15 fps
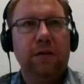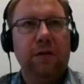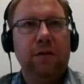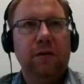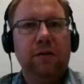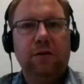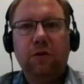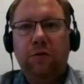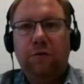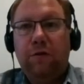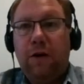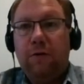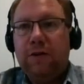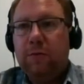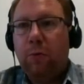So
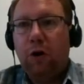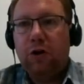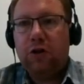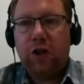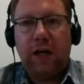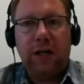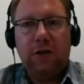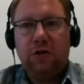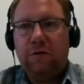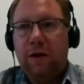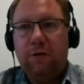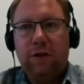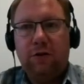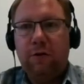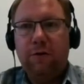very small change,
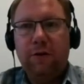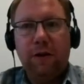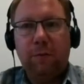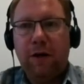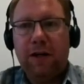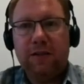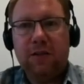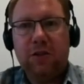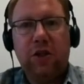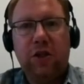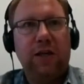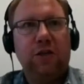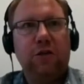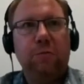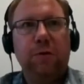very trivial policy
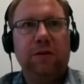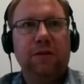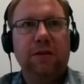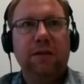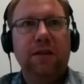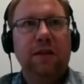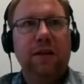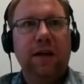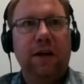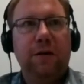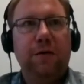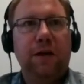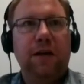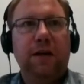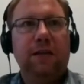change, but I
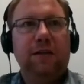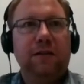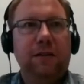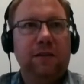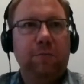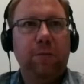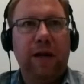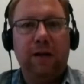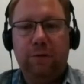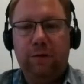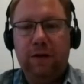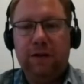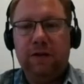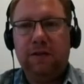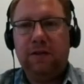think it
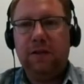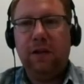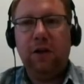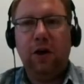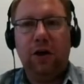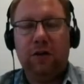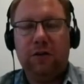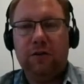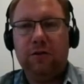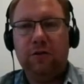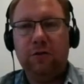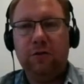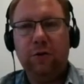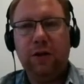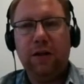benefits a lot
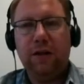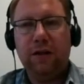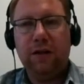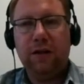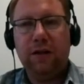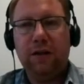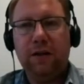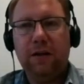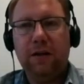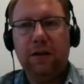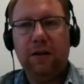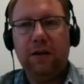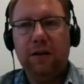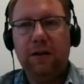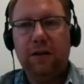
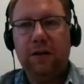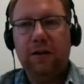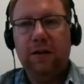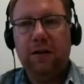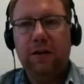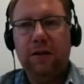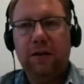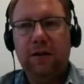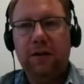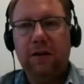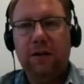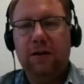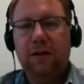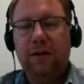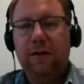it helps programmers a
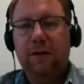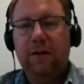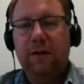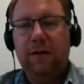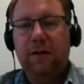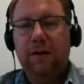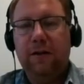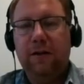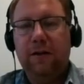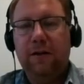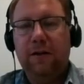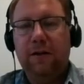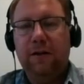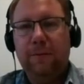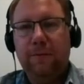lot to
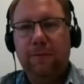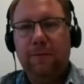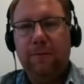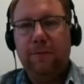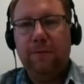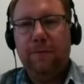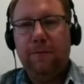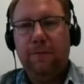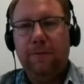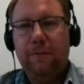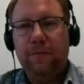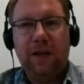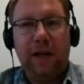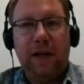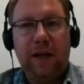write
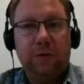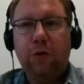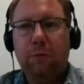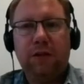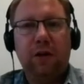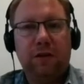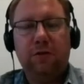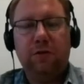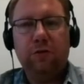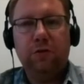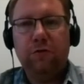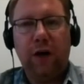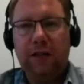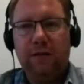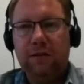easily readable code
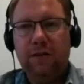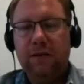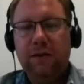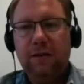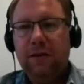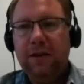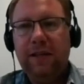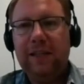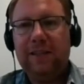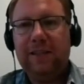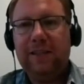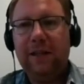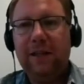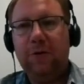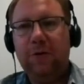and have
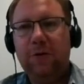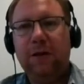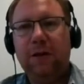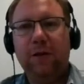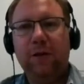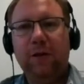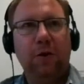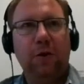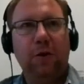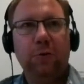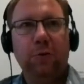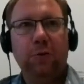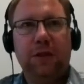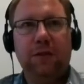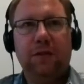constants that people can
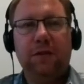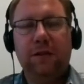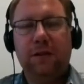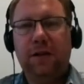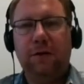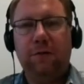easily read.